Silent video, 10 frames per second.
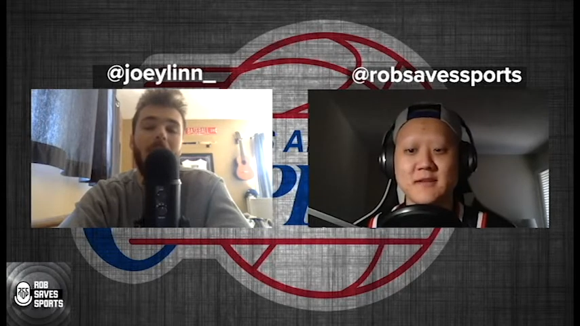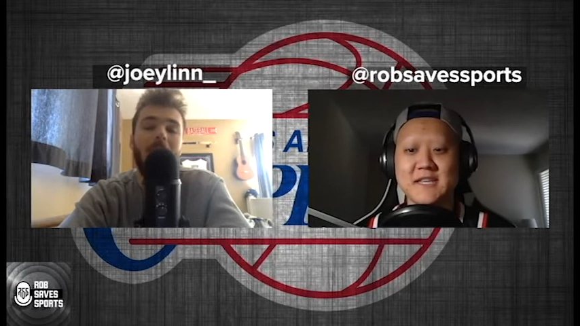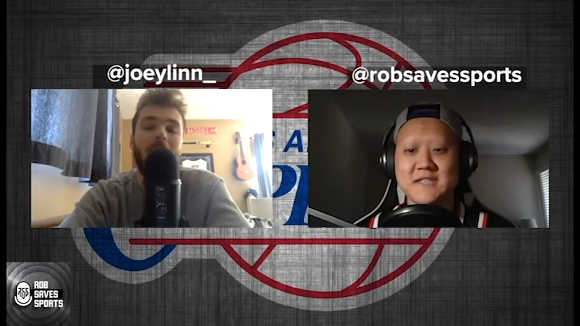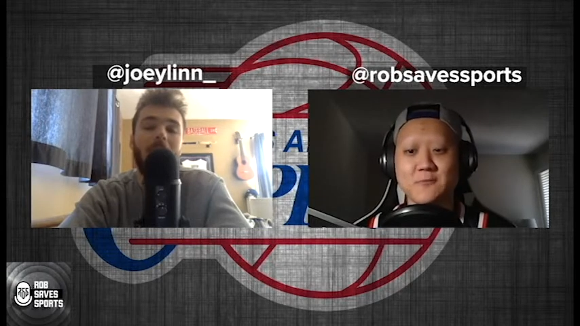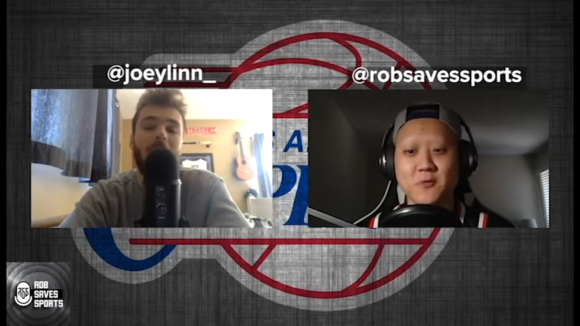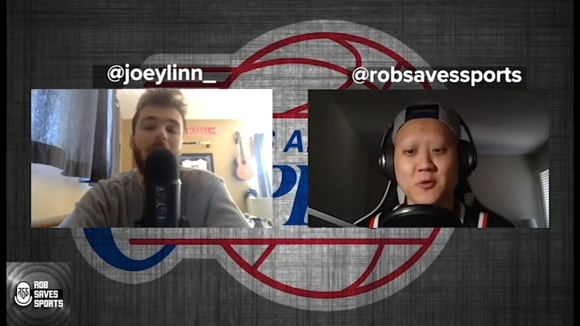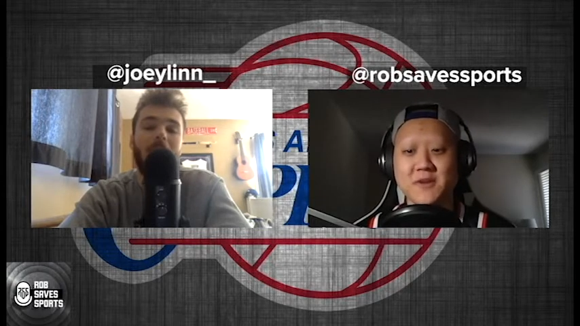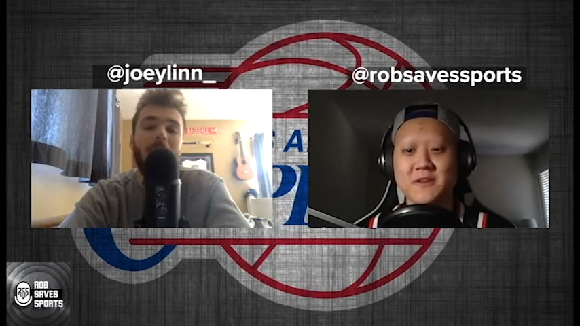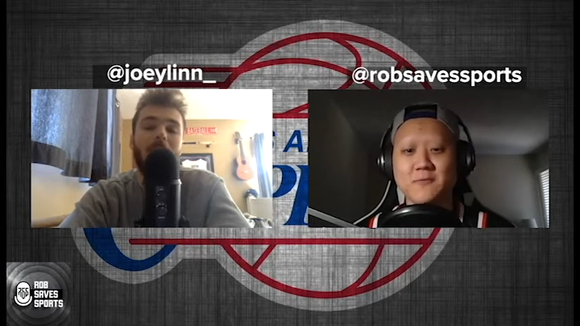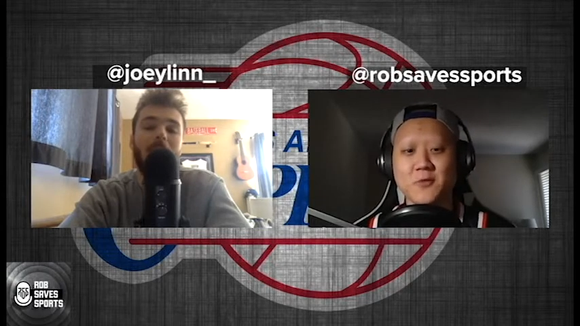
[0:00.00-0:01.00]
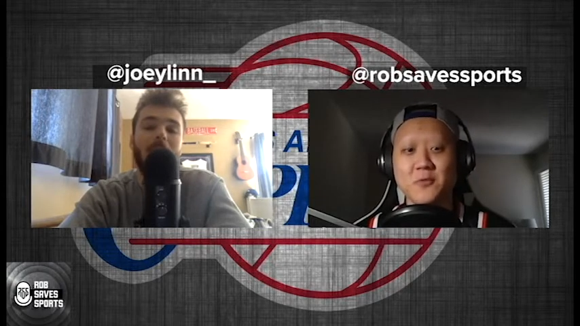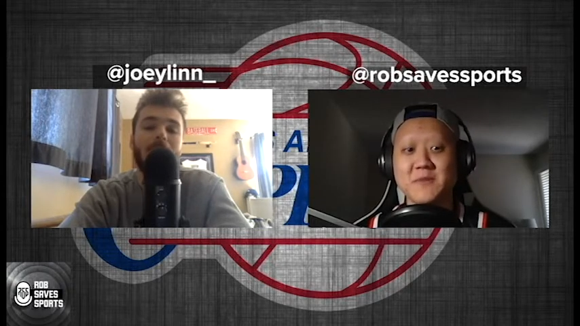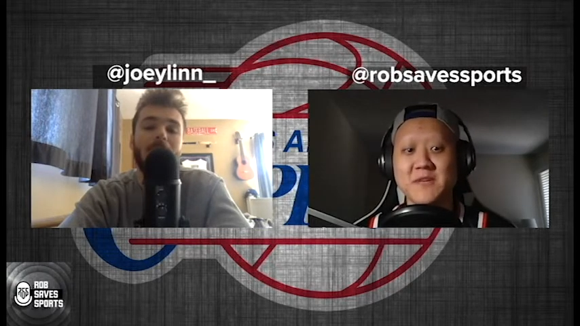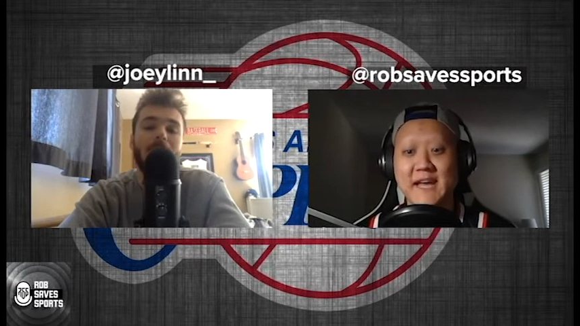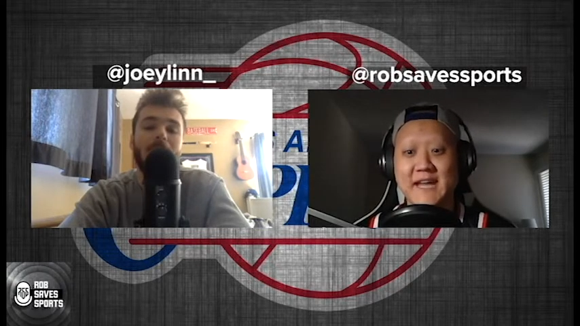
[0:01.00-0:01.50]
Speaker 1: is it won't gonna won't
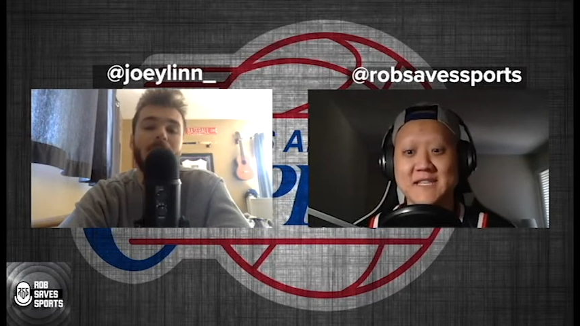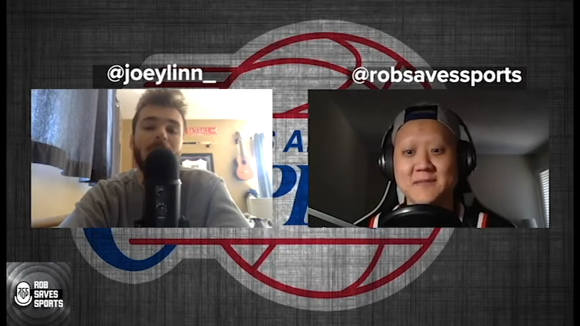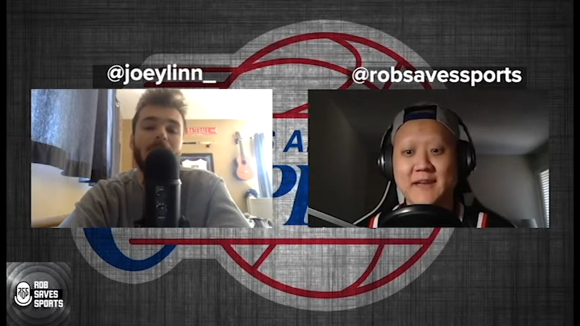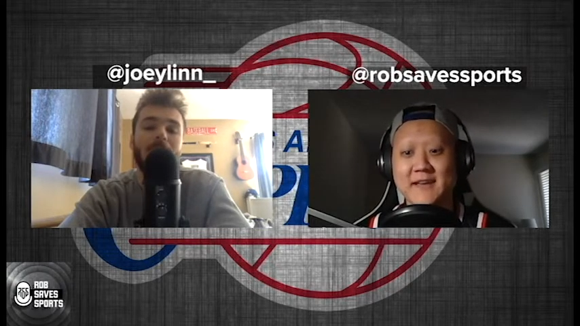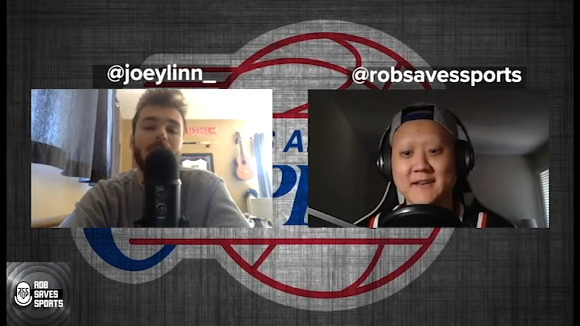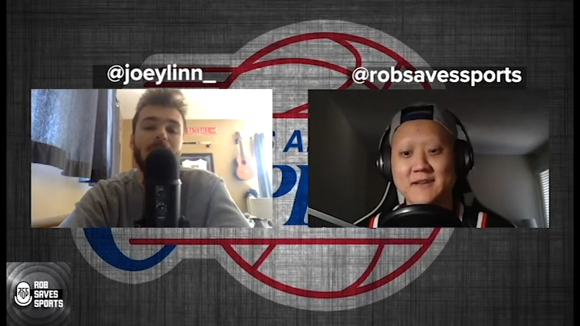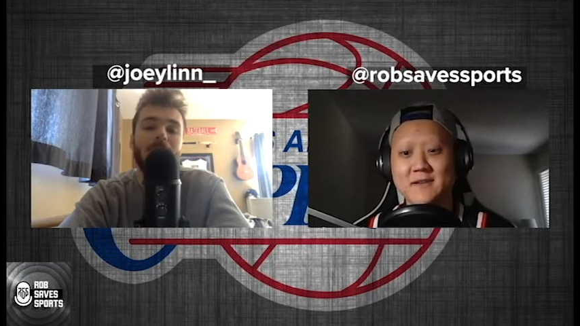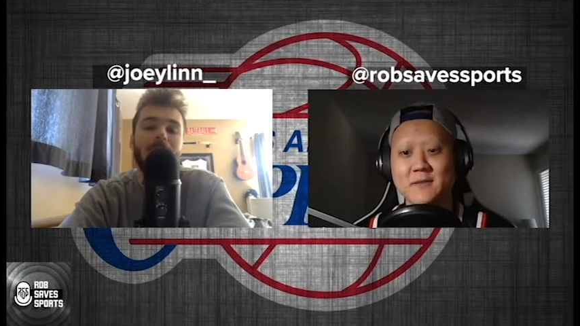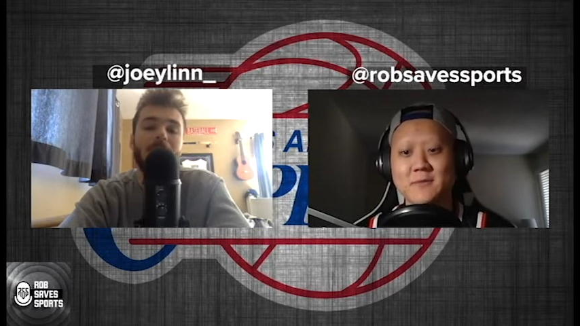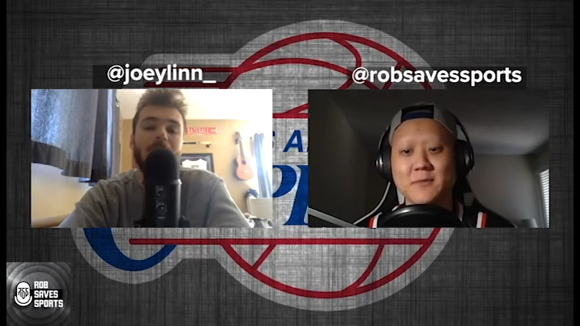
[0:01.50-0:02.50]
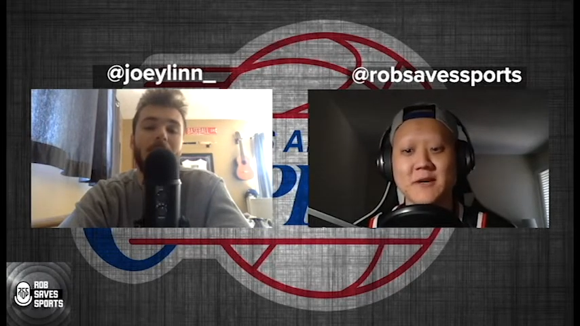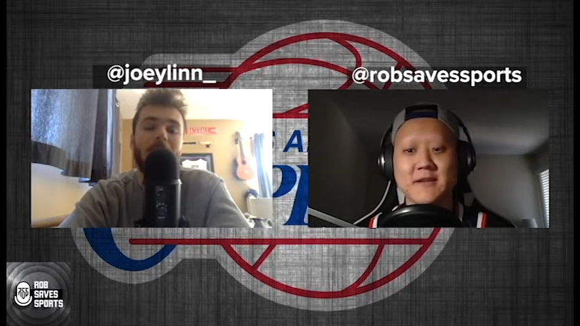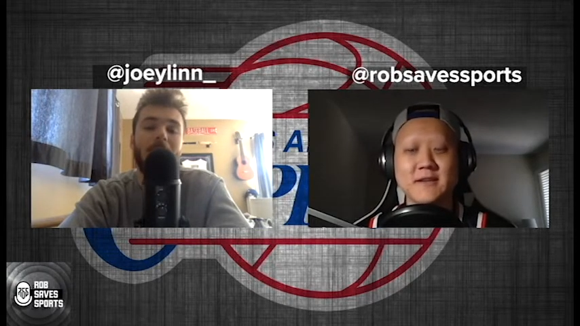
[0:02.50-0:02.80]
be as bad. But